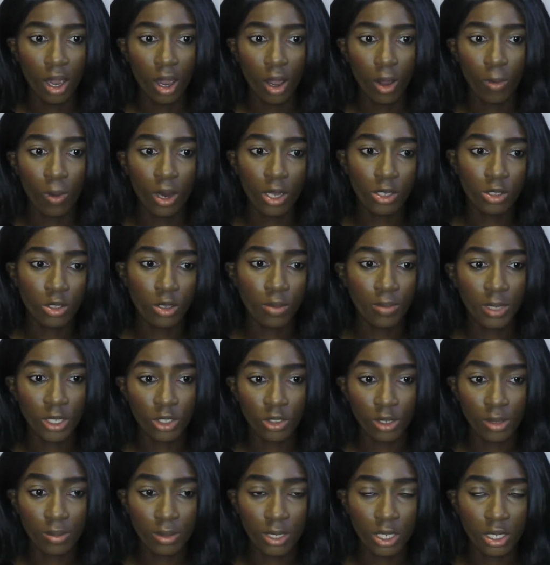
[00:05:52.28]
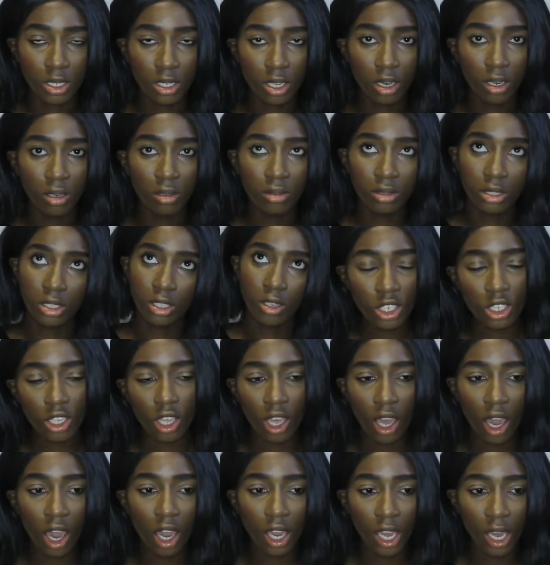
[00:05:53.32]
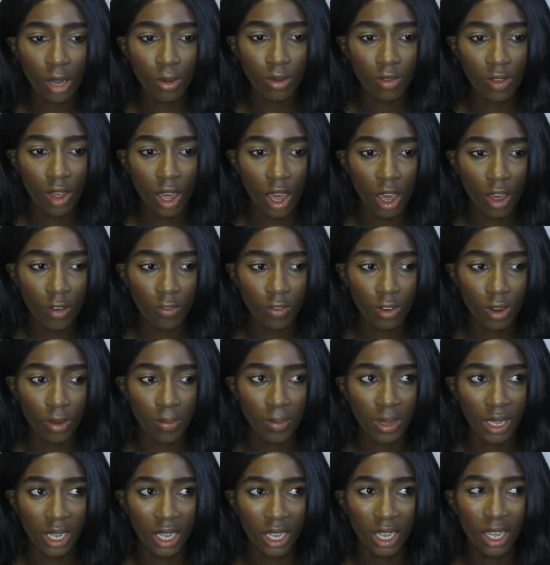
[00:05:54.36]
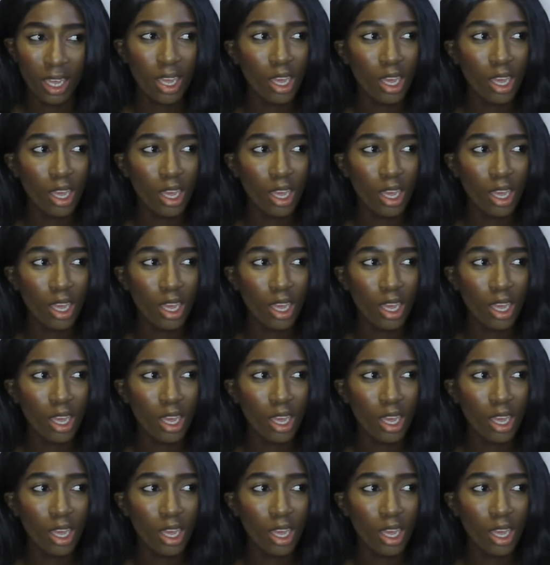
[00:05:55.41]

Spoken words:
whilst on my trip to Seoul. So I hung out with her for a bit,